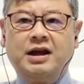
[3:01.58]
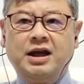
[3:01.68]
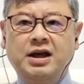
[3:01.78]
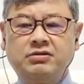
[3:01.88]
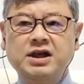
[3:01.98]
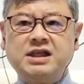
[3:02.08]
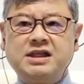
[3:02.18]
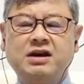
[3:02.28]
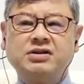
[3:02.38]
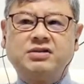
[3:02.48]

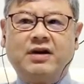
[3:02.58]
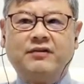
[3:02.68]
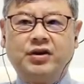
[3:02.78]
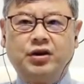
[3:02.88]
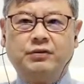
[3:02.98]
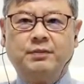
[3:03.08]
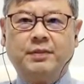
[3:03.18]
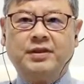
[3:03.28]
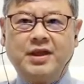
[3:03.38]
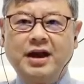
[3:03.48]
increased sales revenue.
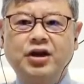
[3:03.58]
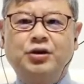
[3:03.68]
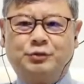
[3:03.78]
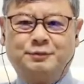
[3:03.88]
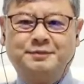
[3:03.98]
Thank you.